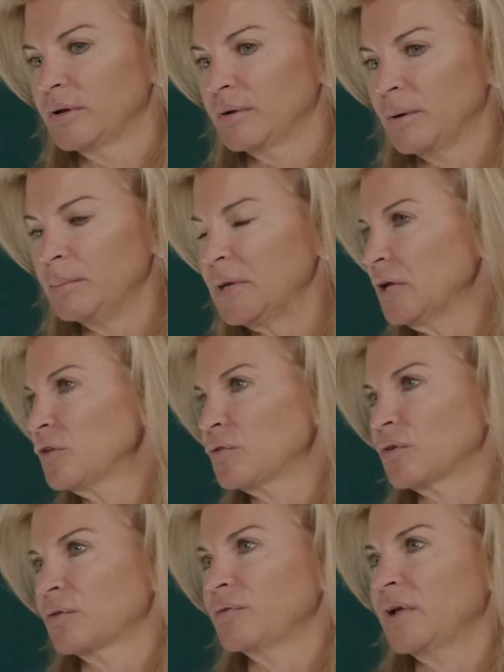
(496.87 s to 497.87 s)
meals
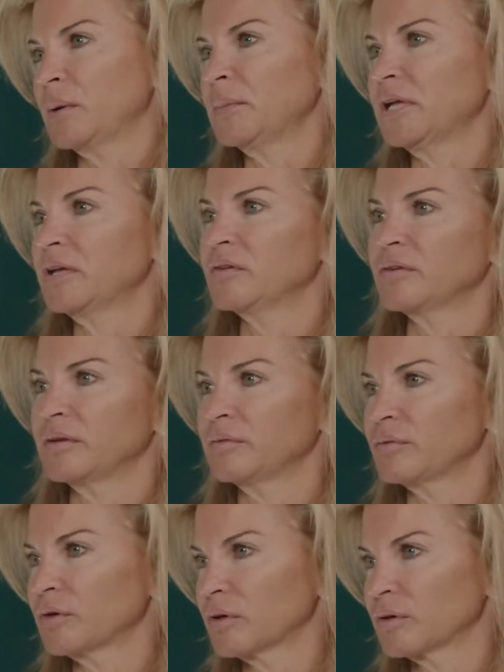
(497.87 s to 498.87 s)
for our families
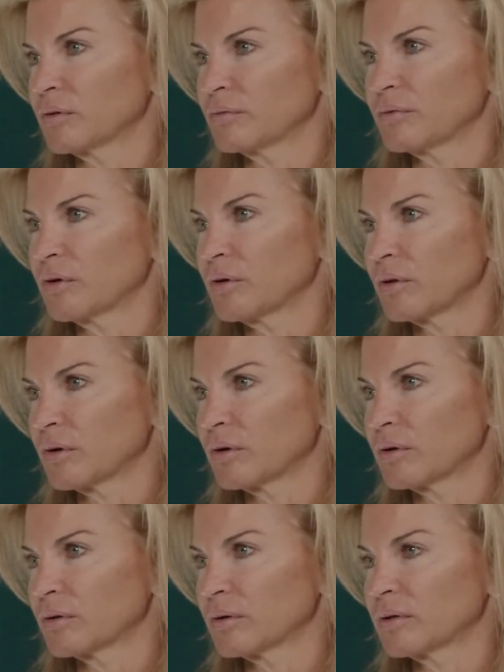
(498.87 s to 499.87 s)
and for
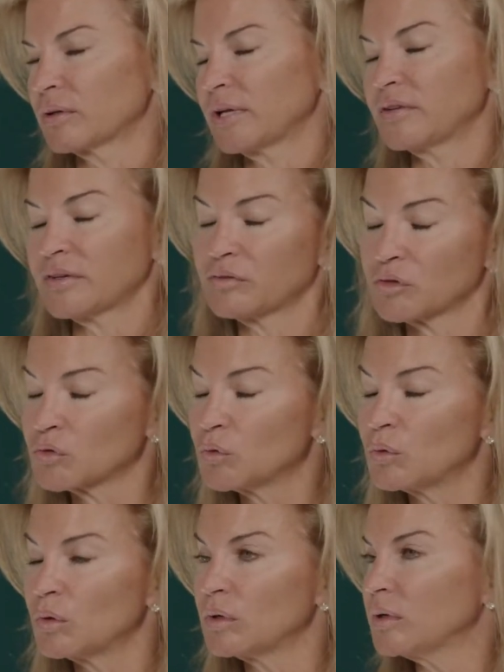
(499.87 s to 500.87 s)
the kids after
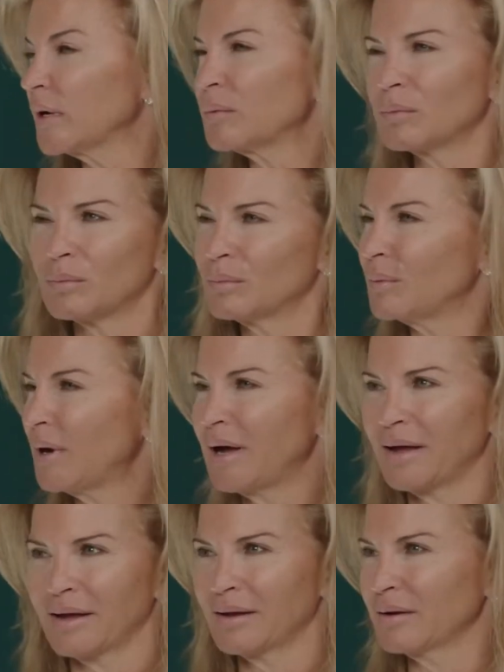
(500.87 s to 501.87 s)
school. Like,
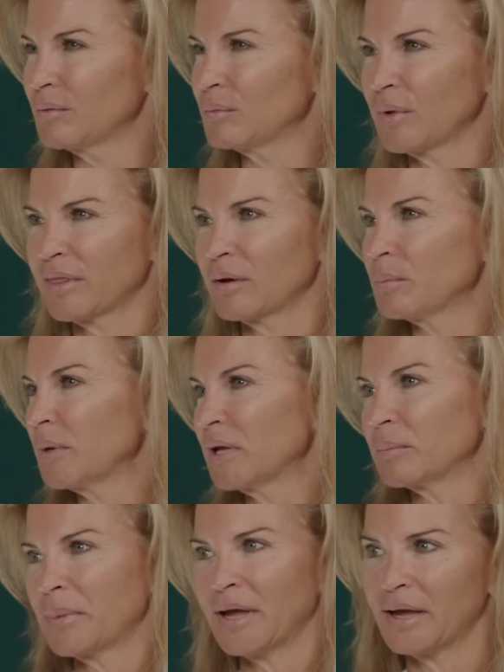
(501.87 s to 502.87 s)
why? Without
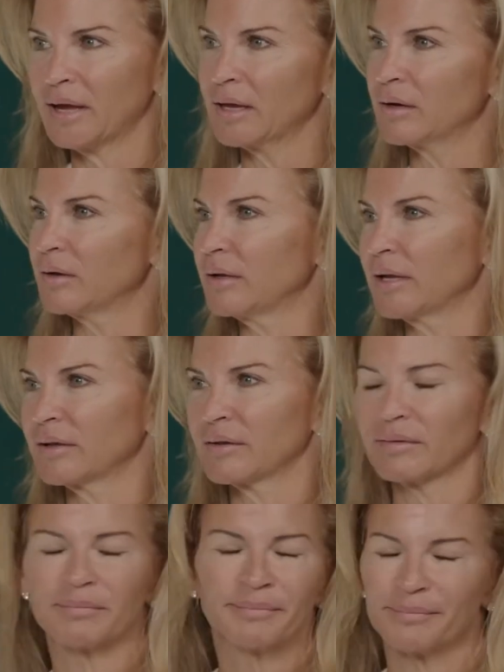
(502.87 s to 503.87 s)
being paid, like
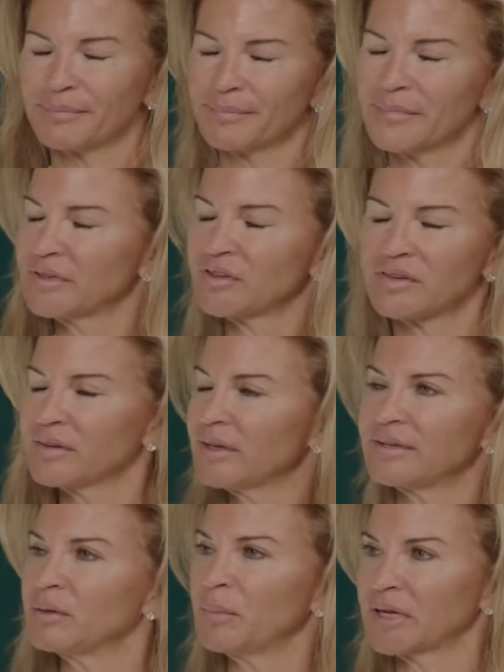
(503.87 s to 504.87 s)
it
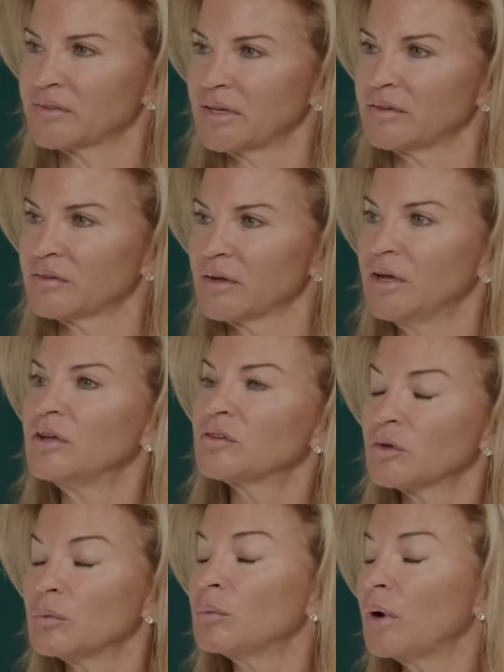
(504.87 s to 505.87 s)
didn't make sense.
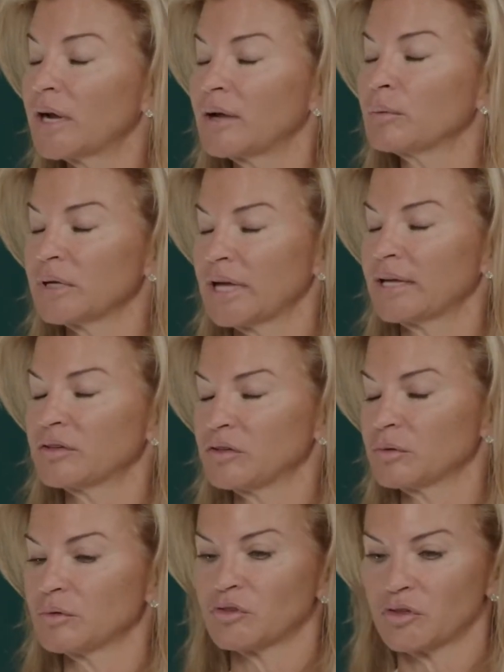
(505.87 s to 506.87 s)
So what I really had to
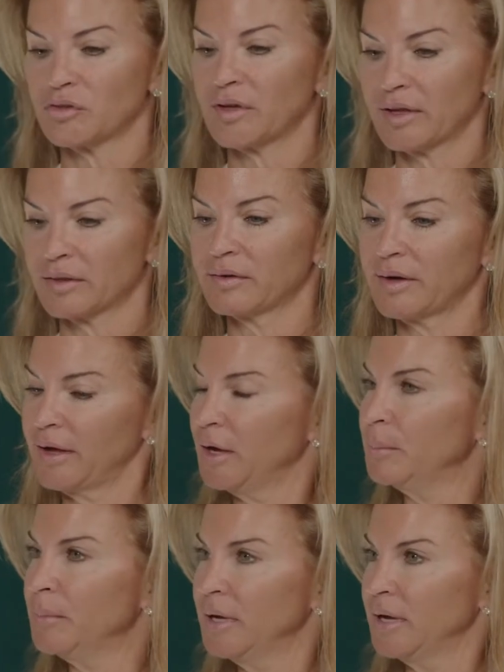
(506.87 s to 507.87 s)
do was just take the
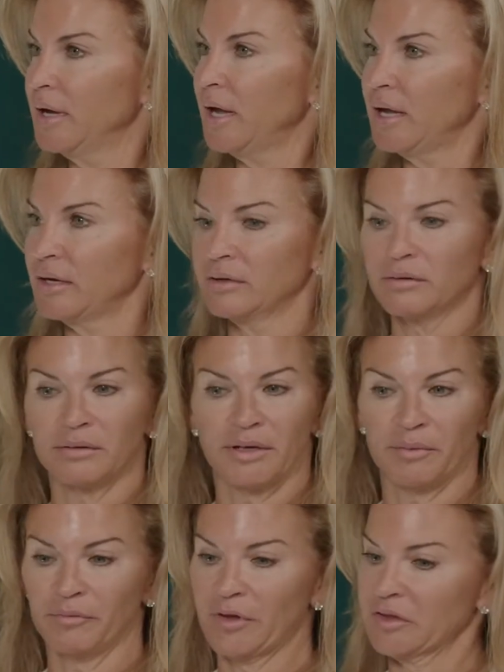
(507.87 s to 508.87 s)
time and
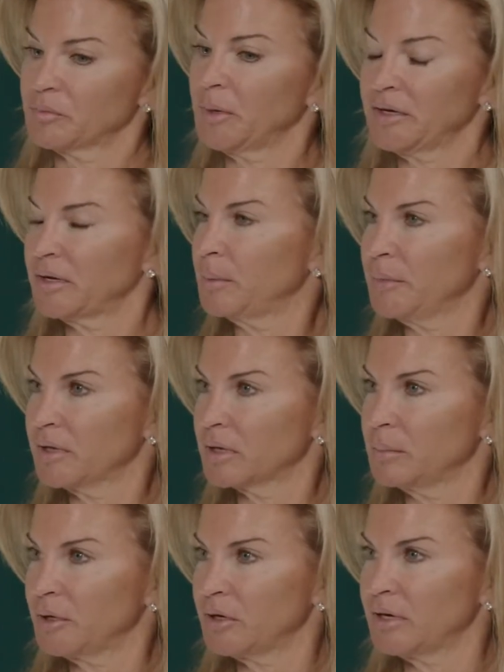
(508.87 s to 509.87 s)
invest my time in the
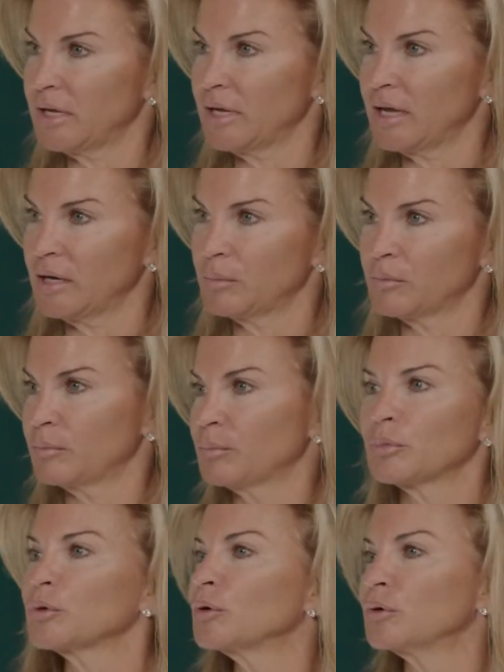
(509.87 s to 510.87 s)
community and
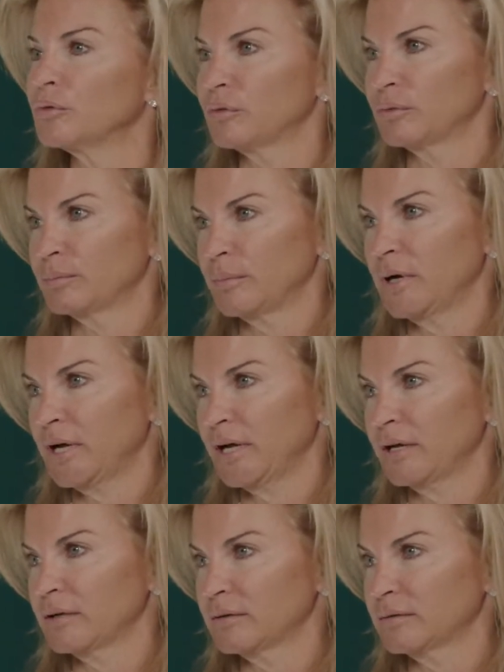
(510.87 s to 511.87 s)
prove my